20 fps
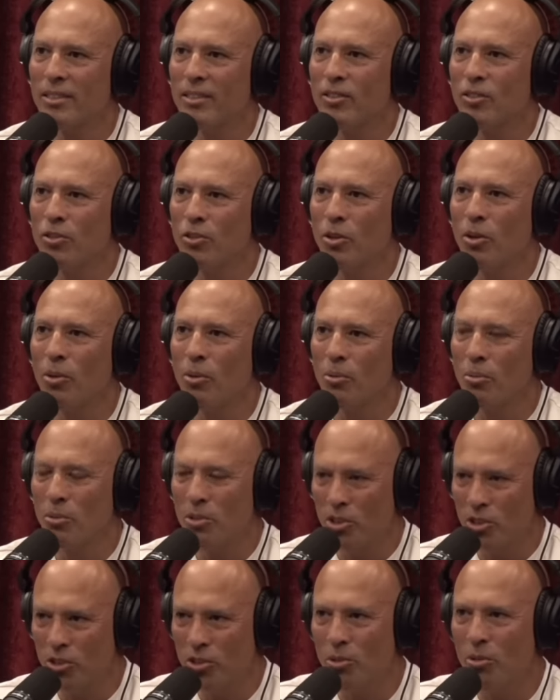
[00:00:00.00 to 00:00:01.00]
So we
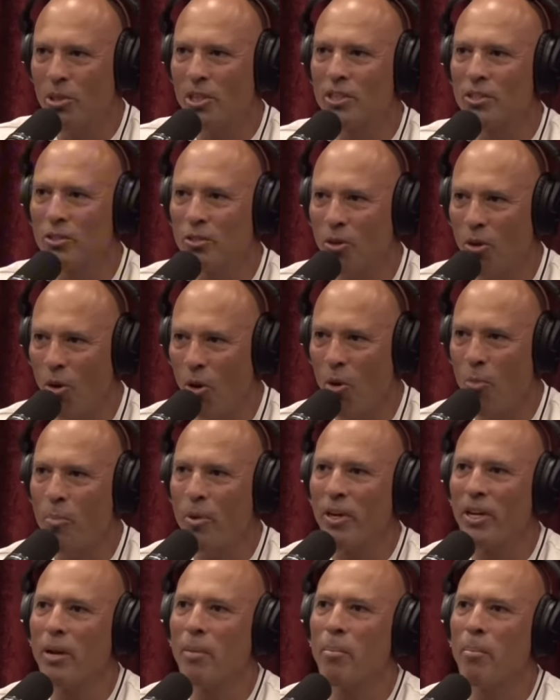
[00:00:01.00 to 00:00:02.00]
still can
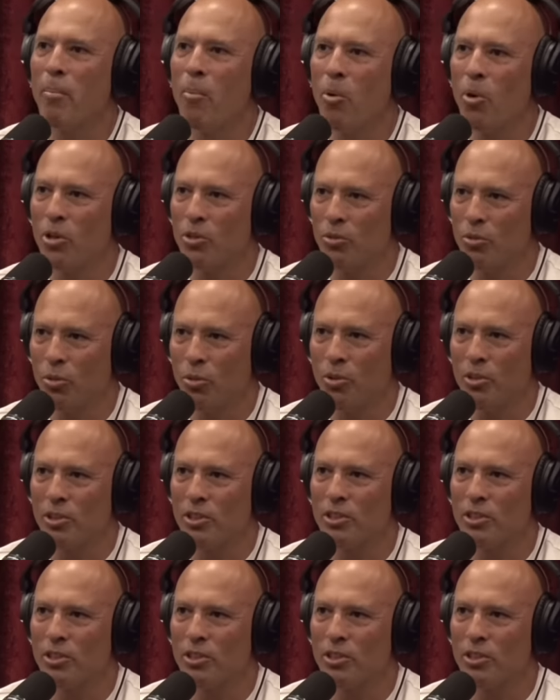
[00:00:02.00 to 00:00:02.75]
open up more doors.